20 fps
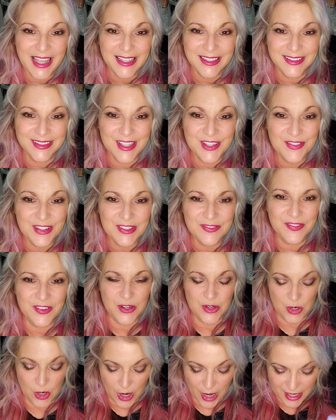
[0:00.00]
living for
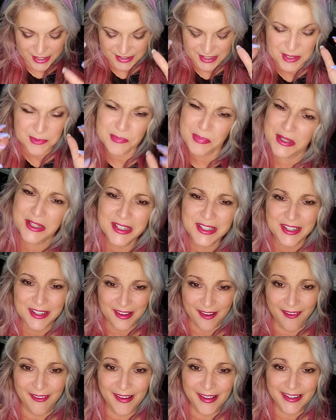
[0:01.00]
Christ and putting
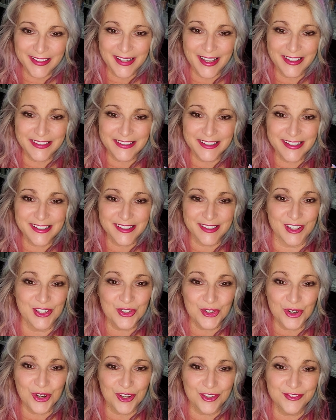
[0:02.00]
God at the
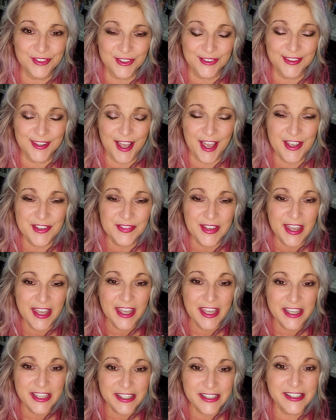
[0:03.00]
center of your life
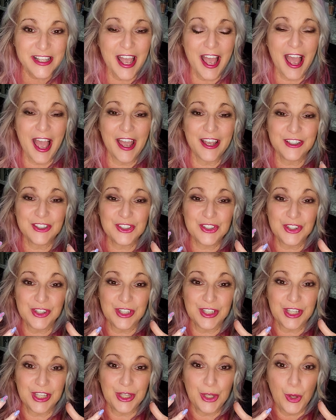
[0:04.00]
is
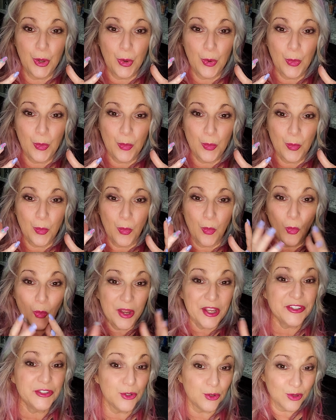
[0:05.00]
actually
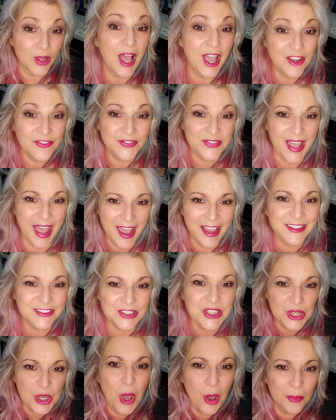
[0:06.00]
when your life
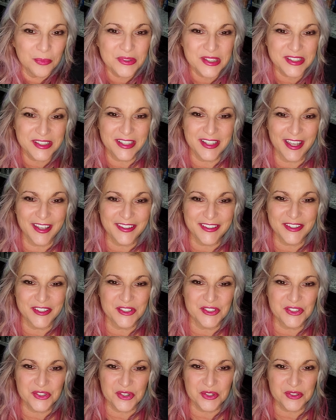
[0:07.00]
actually comes together and
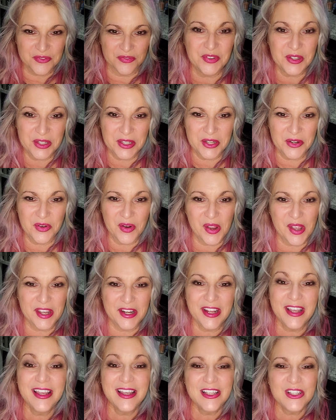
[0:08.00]
starts feeling right.
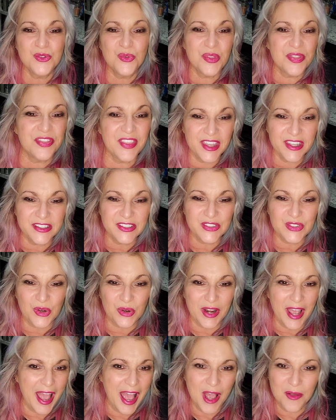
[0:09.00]
It's when things
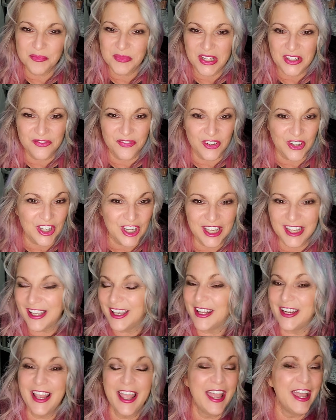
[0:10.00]
start happening for
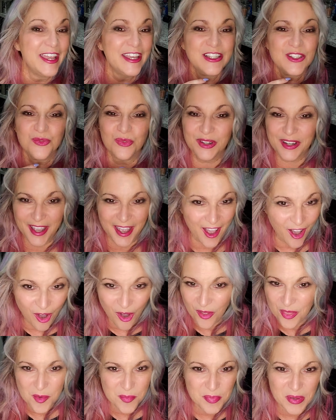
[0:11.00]
good. It's when
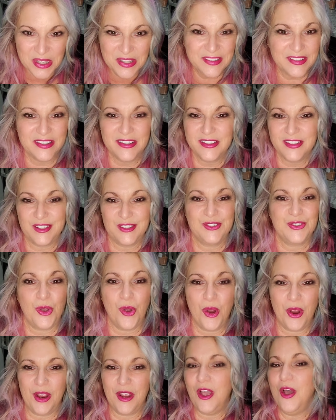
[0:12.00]
all the pieces
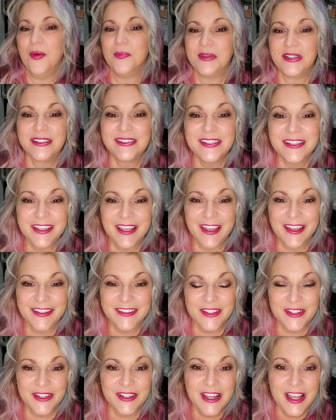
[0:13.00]
start coming
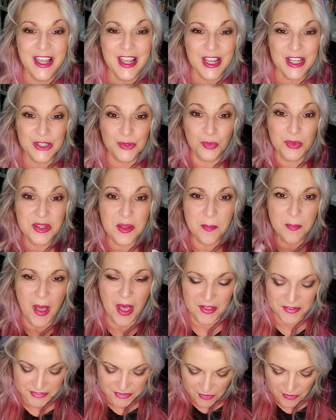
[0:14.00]
together. It's when the
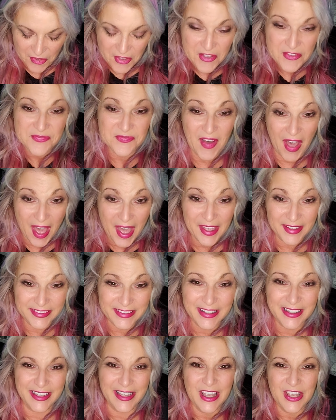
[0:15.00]
puzzle
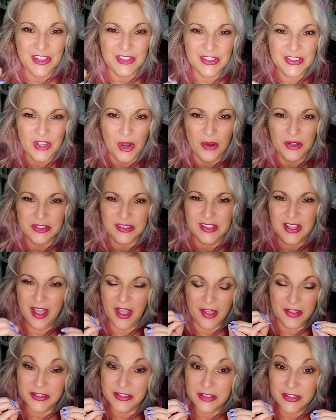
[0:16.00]
finally starts
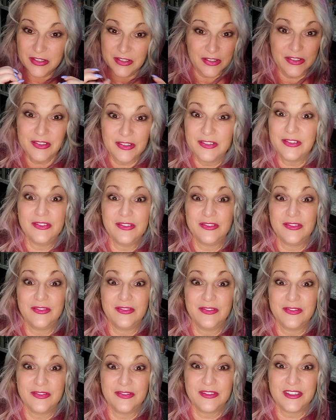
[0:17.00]

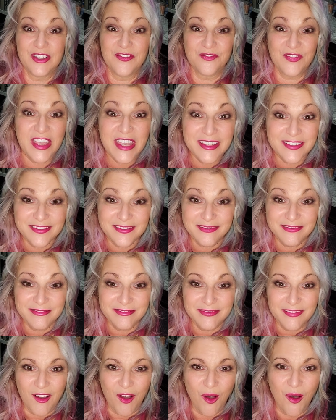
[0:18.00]
to fit
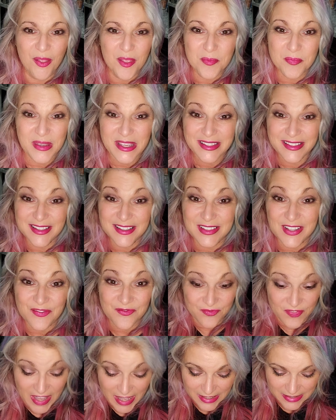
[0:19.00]
all the pieces
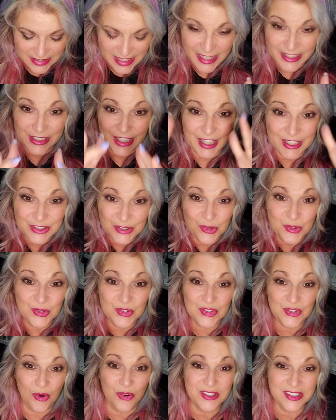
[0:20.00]
fit and, and you
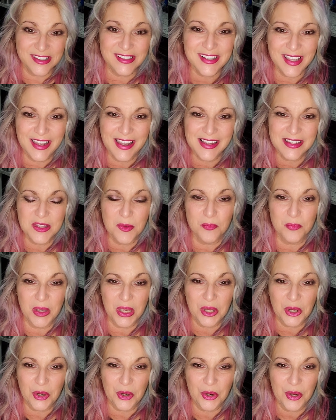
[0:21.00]
start seeing the
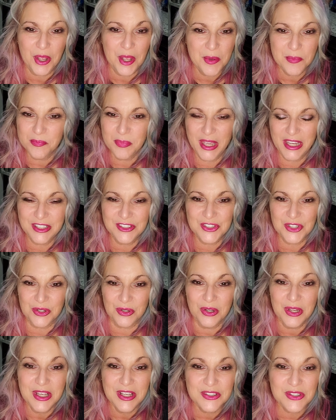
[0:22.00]
bigger picture.
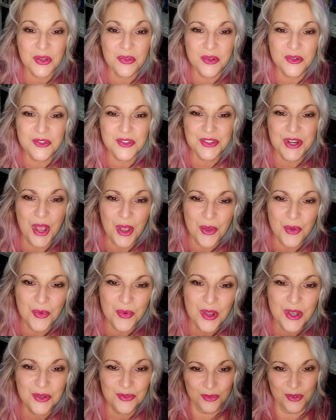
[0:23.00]
So there's no
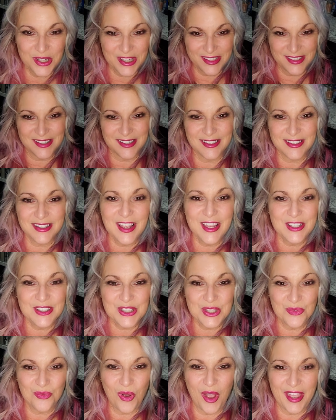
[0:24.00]
reason
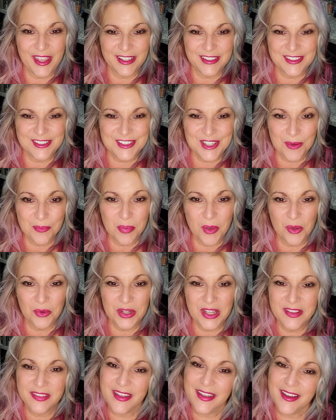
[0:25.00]
to wait. Jump on
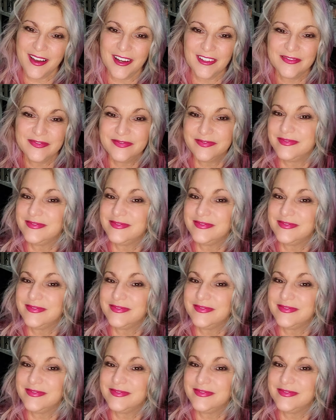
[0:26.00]
in there